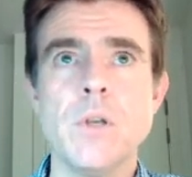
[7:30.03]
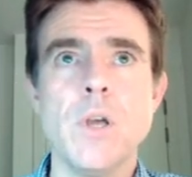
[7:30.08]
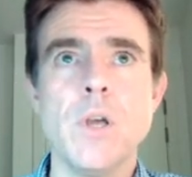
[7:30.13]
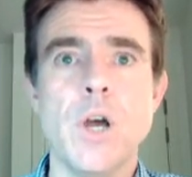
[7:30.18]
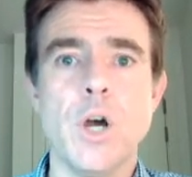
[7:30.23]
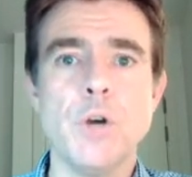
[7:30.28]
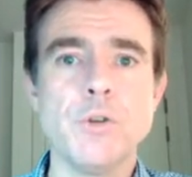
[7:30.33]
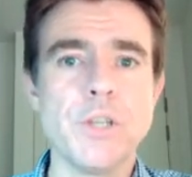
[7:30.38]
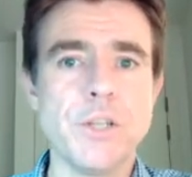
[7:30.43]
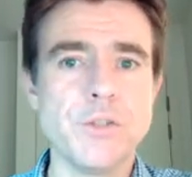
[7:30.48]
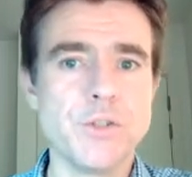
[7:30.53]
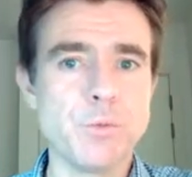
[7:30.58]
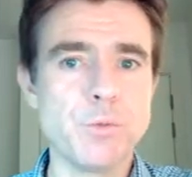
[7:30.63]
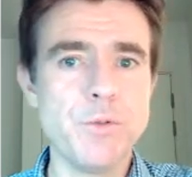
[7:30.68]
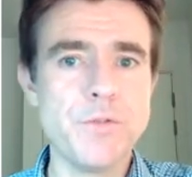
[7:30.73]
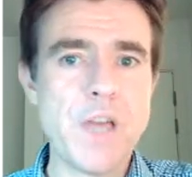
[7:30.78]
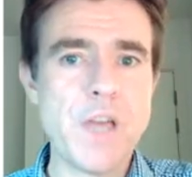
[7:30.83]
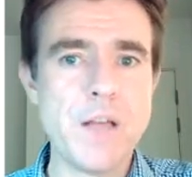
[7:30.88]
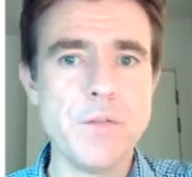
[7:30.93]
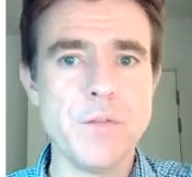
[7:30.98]
Okay, so
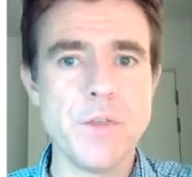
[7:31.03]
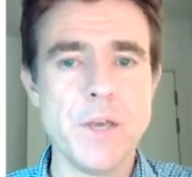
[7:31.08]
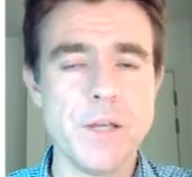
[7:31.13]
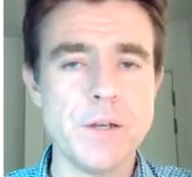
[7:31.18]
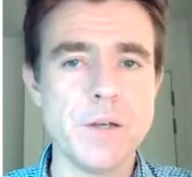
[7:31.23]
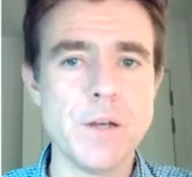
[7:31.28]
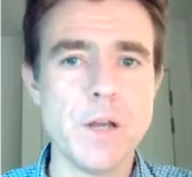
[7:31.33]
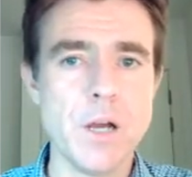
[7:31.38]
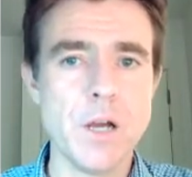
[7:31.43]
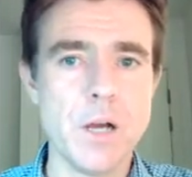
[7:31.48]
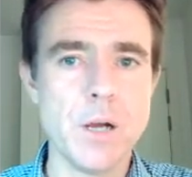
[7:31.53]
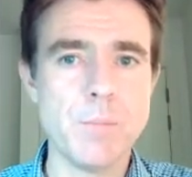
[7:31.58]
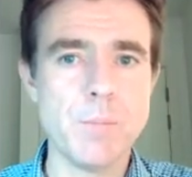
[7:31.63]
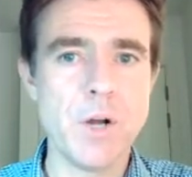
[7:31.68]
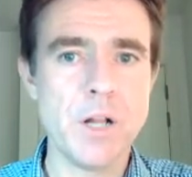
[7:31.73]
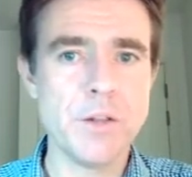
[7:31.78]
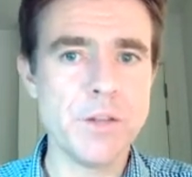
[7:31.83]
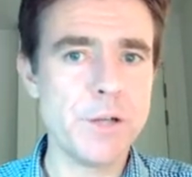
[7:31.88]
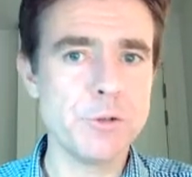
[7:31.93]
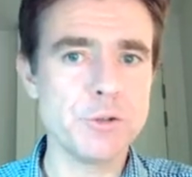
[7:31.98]
with that then,
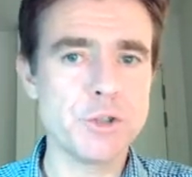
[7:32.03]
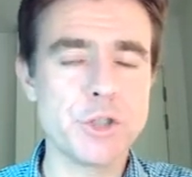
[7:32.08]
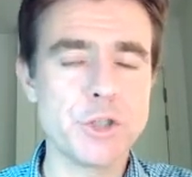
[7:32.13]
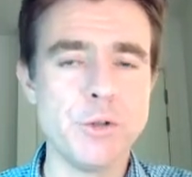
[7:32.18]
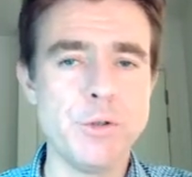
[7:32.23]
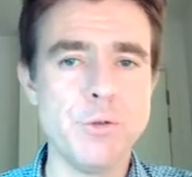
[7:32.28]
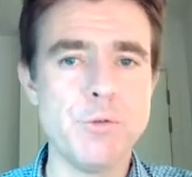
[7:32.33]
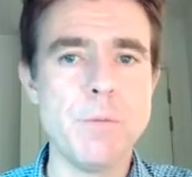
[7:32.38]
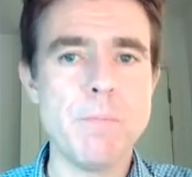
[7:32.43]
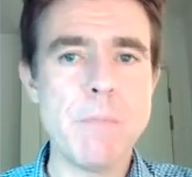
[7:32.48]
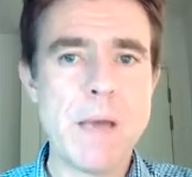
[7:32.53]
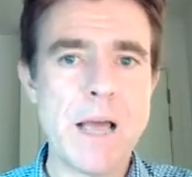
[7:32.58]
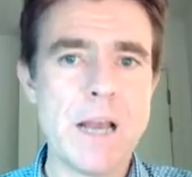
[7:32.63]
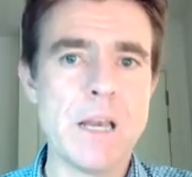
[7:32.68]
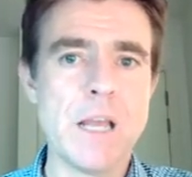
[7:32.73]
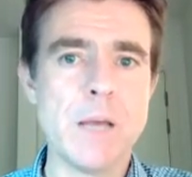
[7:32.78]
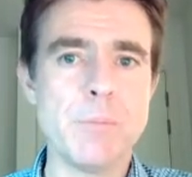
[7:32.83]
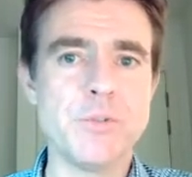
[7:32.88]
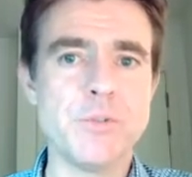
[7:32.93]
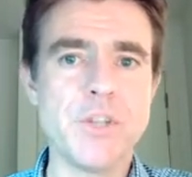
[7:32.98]
I'll now show you a
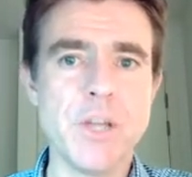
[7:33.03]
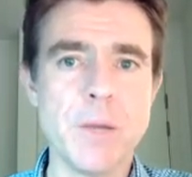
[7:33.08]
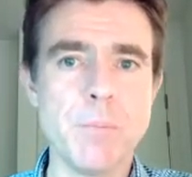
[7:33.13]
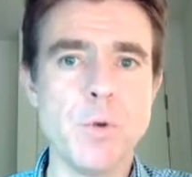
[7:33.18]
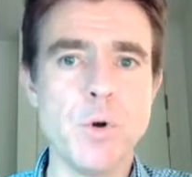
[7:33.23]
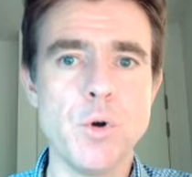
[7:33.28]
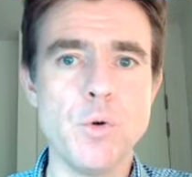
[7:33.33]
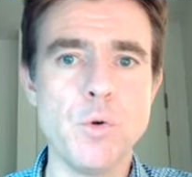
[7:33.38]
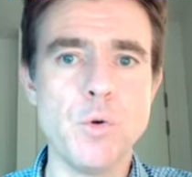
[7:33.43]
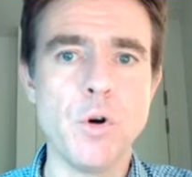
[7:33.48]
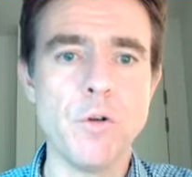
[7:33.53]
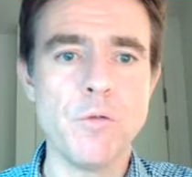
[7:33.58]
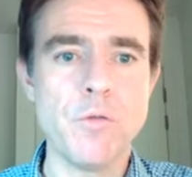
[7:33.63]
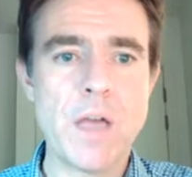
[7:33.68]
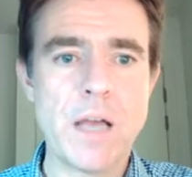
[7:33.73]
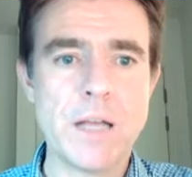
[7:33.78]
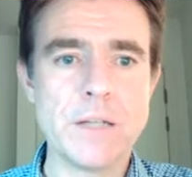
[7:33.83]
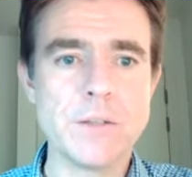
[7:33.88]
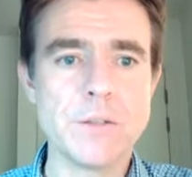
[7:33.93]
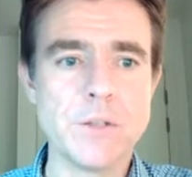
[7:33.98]
MATLAB demo of
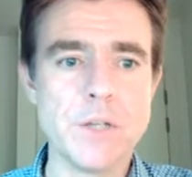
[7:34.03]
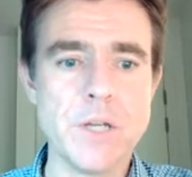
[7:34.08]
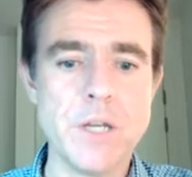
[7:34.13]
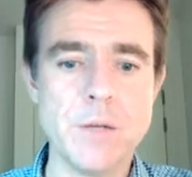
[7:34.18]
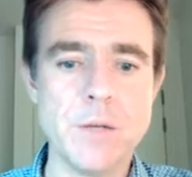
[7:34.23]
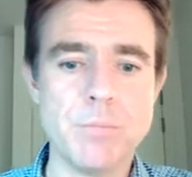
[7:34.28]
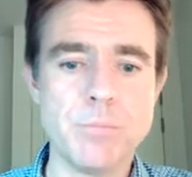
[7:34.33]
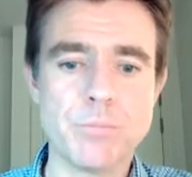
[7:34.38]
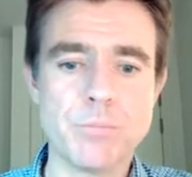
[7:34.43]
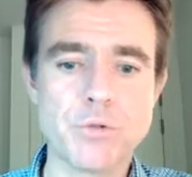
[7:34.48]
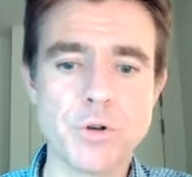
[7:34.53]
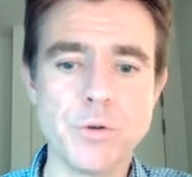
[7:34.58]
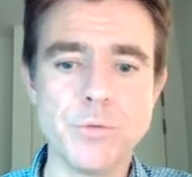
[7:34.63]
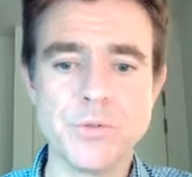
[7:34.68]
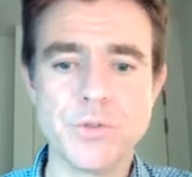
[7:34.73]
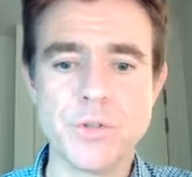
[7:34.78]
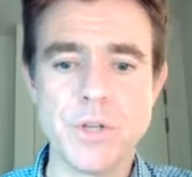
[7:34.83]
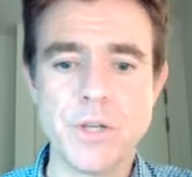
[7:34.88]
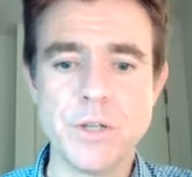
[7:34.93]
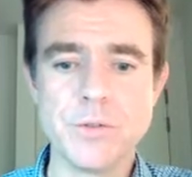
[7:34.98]
that in
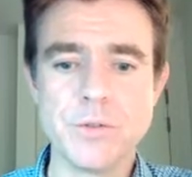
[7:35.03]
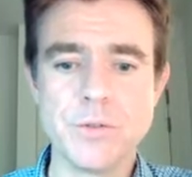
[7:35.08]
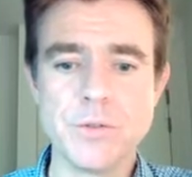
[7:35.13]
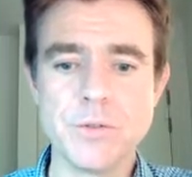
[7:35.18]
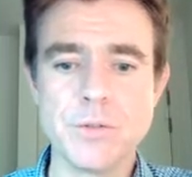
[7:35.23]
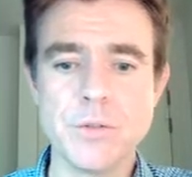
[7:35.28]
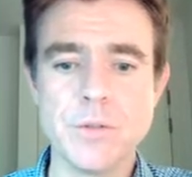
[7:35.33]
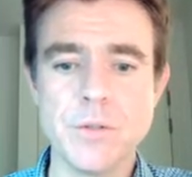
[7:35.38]
process.